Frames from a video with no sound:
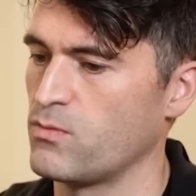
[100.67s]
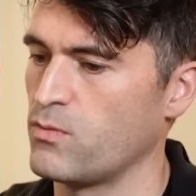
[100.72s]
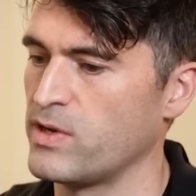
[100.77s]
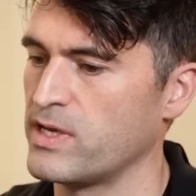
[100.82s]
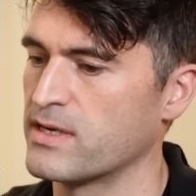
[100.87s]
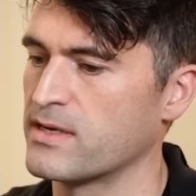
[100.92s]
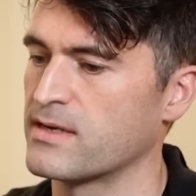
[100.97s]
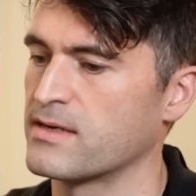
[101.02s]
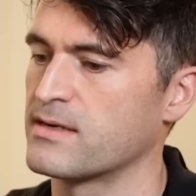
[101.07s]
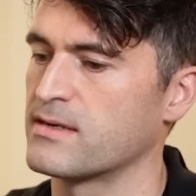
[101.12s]

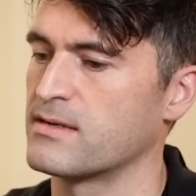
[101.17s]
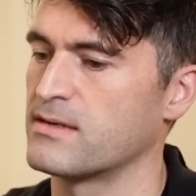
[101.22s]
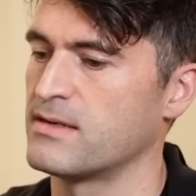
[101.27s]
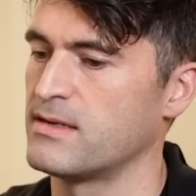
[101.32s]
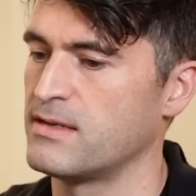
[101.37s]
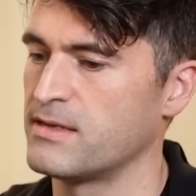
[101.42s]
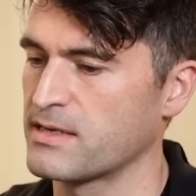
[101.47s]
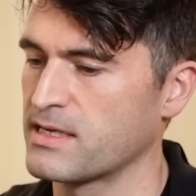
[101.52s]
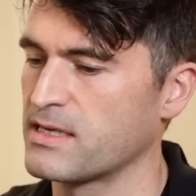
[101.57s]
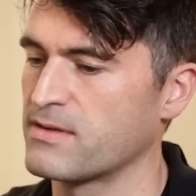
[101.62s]
We are
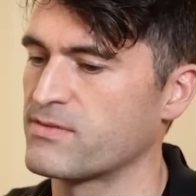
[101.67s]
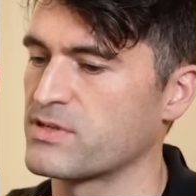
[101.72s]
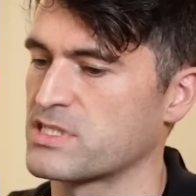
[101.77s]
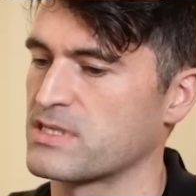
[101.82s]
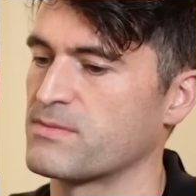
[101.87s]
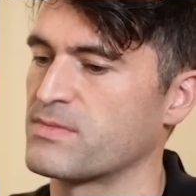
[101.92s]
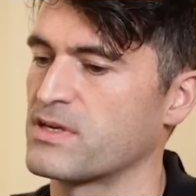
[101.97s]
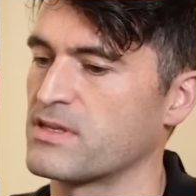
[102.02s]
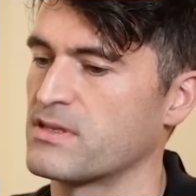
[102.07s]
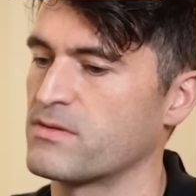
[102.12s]
looking for
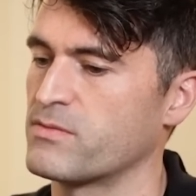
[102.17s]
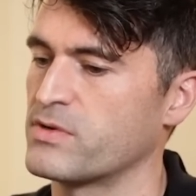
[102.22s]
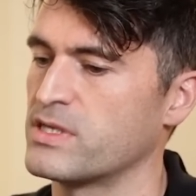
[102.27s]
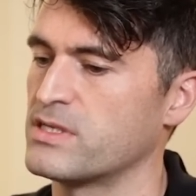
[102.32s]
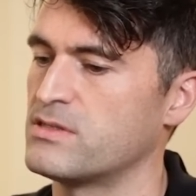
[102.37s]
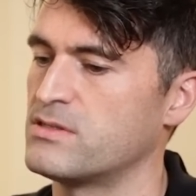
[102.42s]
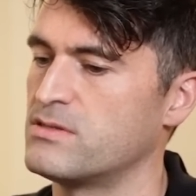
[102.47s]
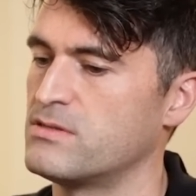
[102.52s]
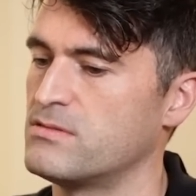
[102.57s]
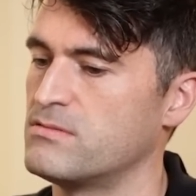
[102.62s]
something that we
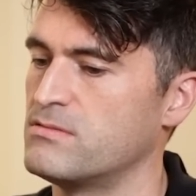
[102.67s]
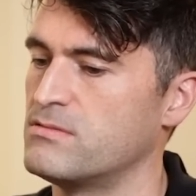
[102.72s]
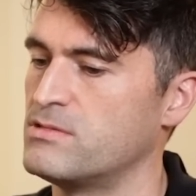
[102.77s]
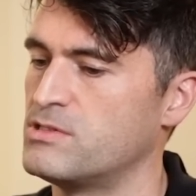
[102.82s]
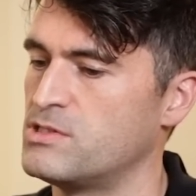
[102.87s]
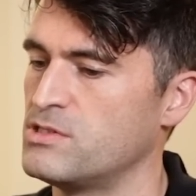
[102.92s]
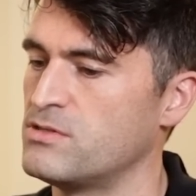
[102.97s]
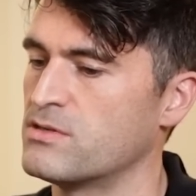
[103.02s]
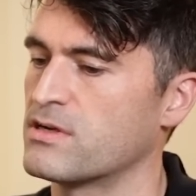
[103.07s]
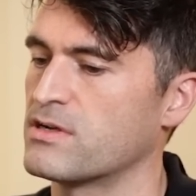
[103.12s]

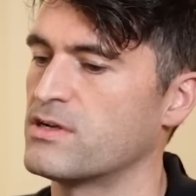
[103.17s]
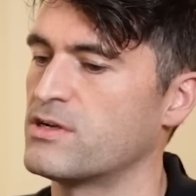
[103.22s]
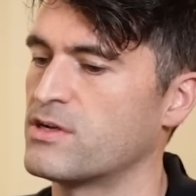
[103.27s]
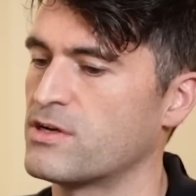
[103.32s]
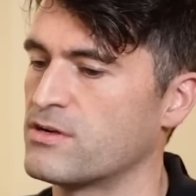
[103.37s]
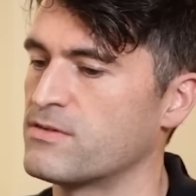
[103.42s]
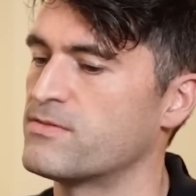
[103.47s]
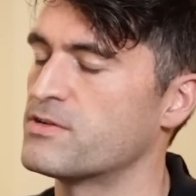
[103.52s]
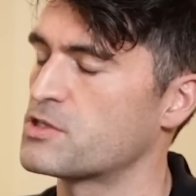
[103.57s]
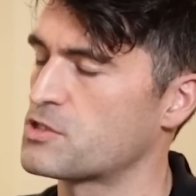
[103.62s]
do not
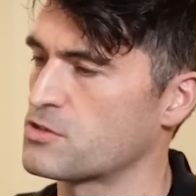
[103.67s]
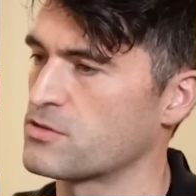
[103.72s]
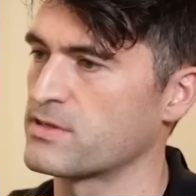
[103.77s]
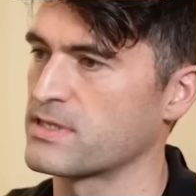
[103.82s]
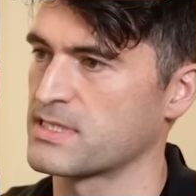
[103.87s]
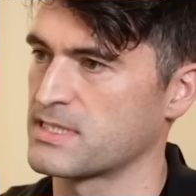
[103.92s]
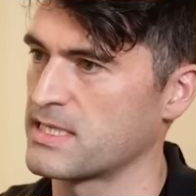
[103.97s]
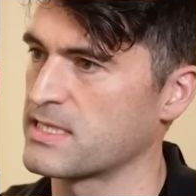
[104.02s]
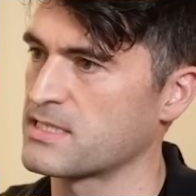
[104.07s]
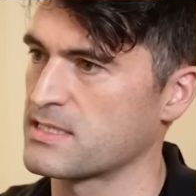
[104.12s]
know for sure
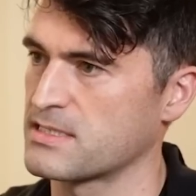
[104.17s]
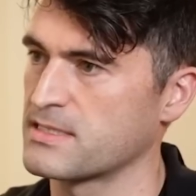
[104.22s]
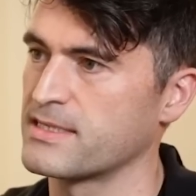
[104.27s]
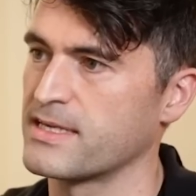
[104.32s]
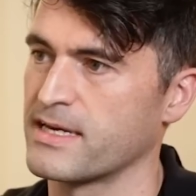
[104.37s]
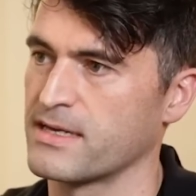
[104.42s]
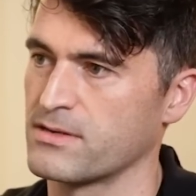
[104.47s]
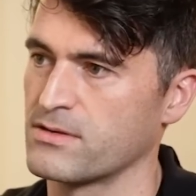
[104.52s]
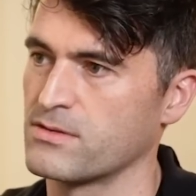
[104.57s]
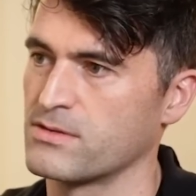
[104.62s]
exists
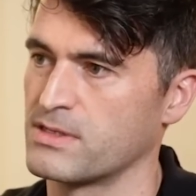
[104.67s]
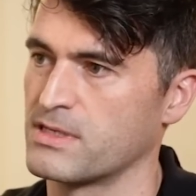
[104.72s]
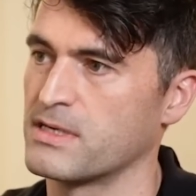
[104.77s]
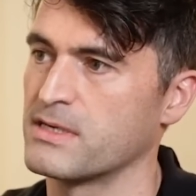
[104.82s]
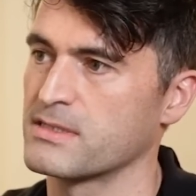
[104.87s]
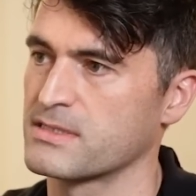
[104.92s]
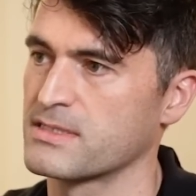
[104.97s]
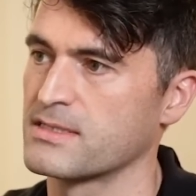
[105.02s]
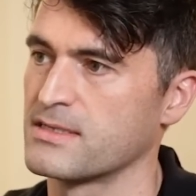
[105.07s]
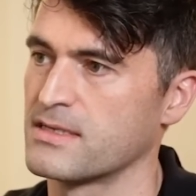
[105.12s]
yet or
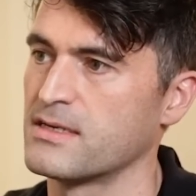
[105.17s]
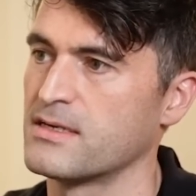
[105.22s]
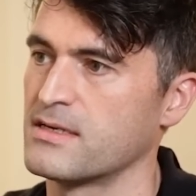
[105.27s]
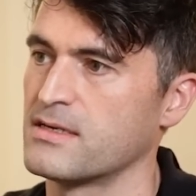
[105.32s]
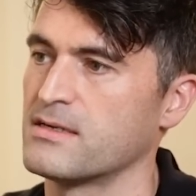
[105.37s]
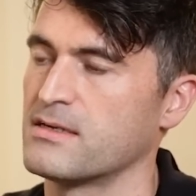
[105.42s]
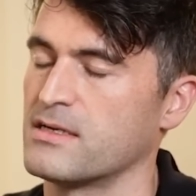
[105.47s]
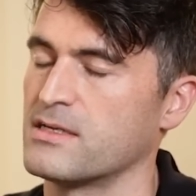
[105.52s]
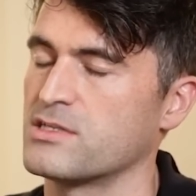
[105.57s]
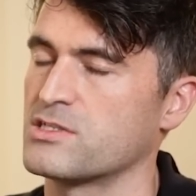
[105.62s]
not.
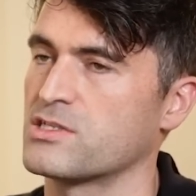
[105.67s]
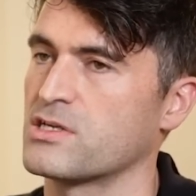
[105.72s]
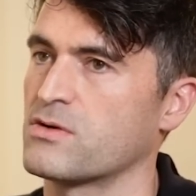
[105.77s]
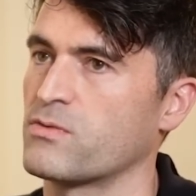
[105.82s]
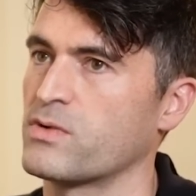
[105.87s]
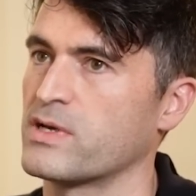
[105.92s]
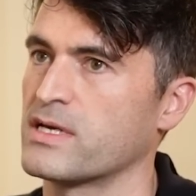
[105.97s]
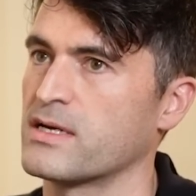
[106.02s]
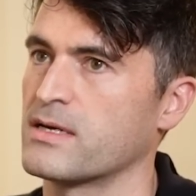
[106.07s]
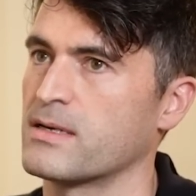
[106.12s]
And so
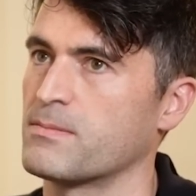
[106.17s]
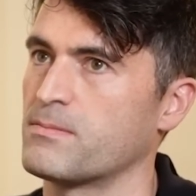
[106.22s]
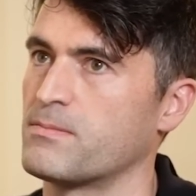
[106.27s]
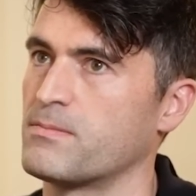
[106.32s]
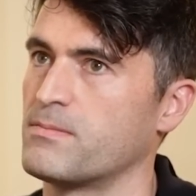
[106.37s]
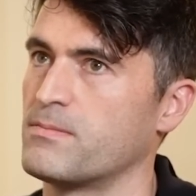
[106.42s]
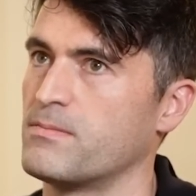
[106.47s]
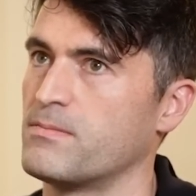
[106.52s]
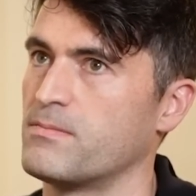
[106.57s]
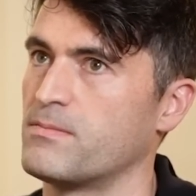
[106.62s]
we are
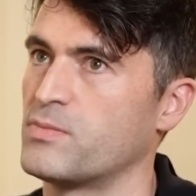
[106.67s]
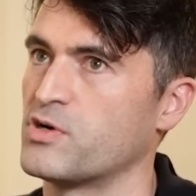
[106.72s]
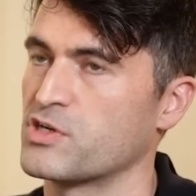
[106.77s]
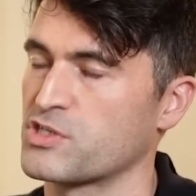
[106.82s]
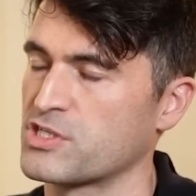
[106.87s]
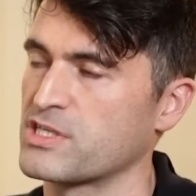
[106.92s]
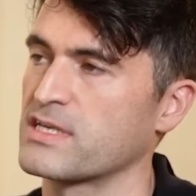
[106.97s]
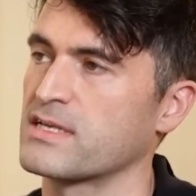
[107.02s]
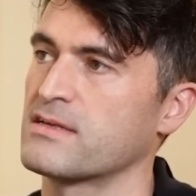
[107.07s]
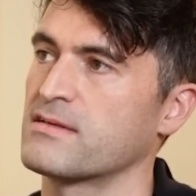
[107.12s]

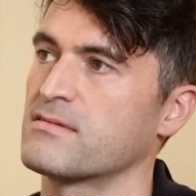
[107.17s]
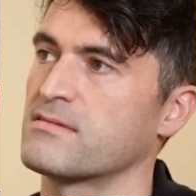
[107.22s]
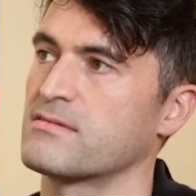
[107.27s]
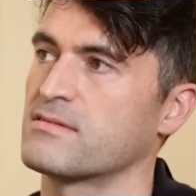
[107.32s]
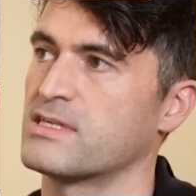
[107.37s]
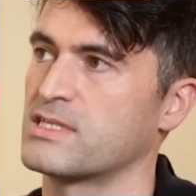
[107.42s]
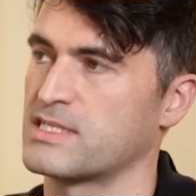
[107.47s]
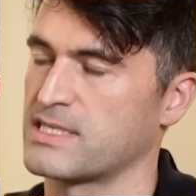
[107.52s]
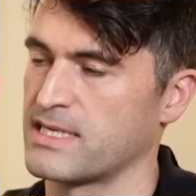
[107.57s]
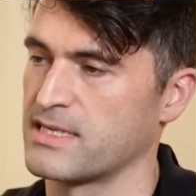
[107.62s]
pushing
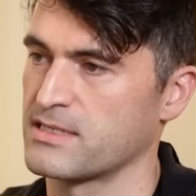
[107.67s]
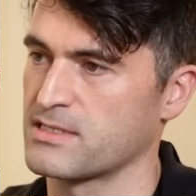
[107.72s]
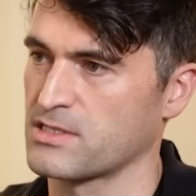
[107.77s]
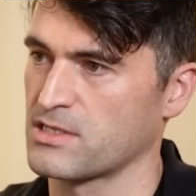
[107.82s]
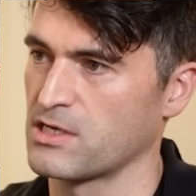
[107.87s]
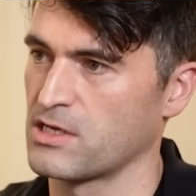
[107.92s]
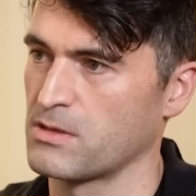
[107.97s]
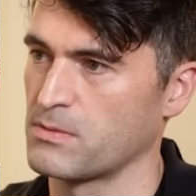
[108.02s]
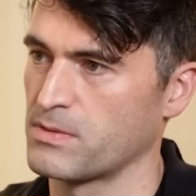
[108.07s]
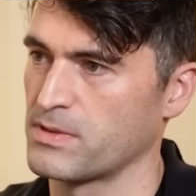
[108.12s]
the
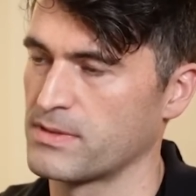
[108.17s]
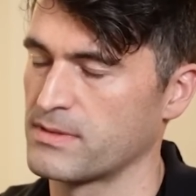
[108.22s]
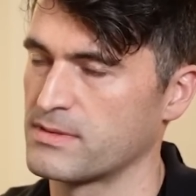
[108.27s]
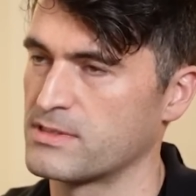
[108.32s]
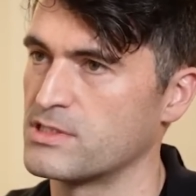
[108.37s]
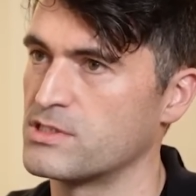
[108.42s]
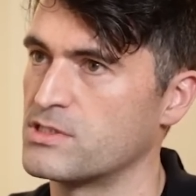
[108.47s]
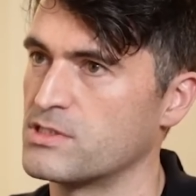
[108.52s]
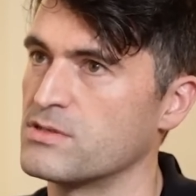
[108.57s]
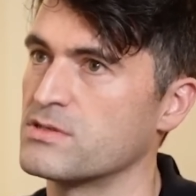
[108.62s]
telescope
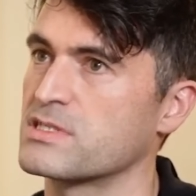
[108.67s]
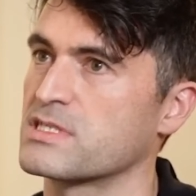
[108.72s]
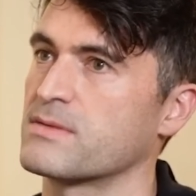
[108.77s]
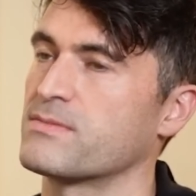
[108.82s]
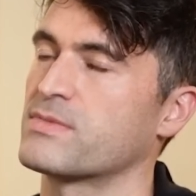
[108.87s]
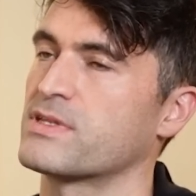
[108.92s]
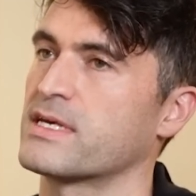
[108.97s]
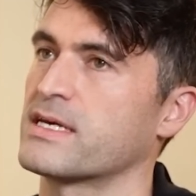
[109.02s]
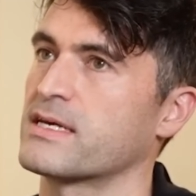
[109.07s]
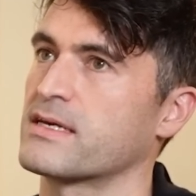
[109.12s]
to do
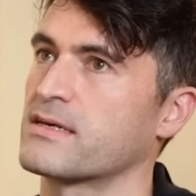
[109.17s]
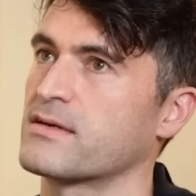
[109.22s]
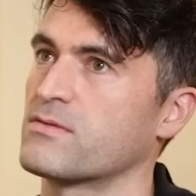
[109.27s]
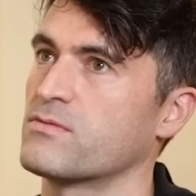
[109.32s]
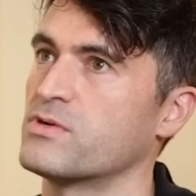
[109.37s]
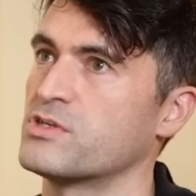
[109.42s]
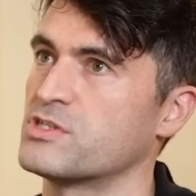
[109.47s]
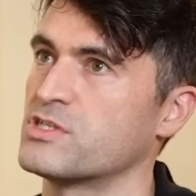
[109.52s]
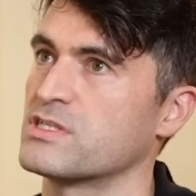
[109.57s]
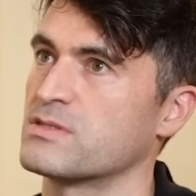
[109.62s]
something
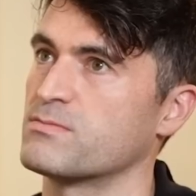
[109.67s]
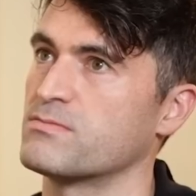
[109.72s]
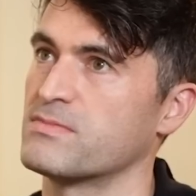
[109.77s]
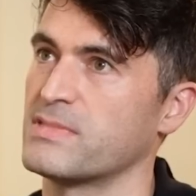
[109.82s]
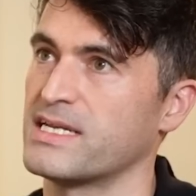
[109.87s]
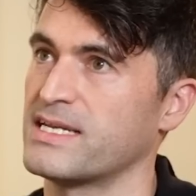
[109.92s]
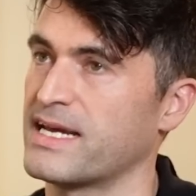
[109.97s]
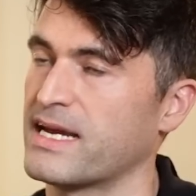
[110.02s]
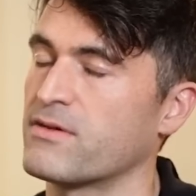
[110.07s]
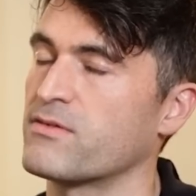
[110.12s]
which is
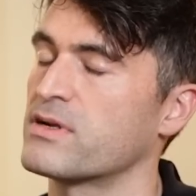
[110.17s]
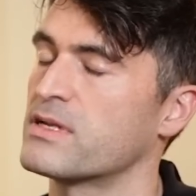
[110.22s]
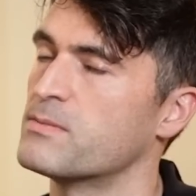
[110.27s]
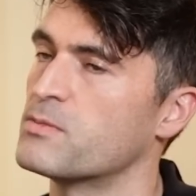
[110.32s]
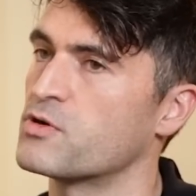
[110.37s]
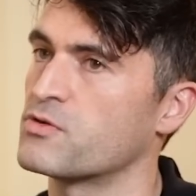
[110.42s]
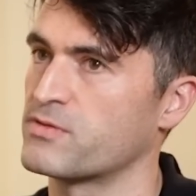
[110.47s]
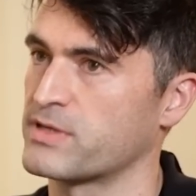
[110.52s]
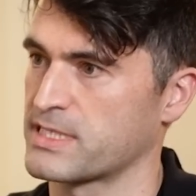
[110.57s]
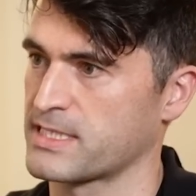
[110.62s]
inherently
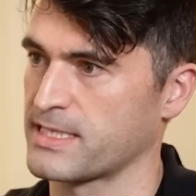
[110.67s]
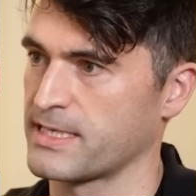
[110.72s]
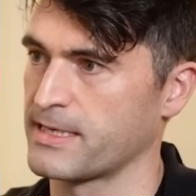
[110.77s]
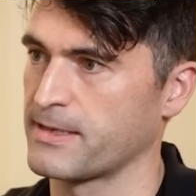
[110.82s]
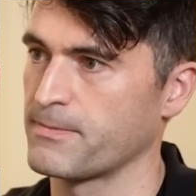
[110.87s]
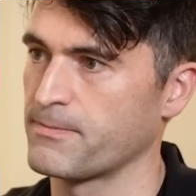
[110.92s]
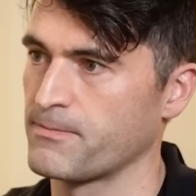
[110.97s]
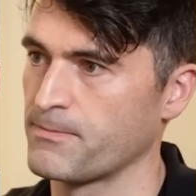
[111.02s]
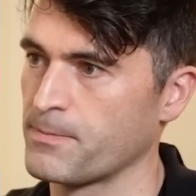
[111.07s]
more risky.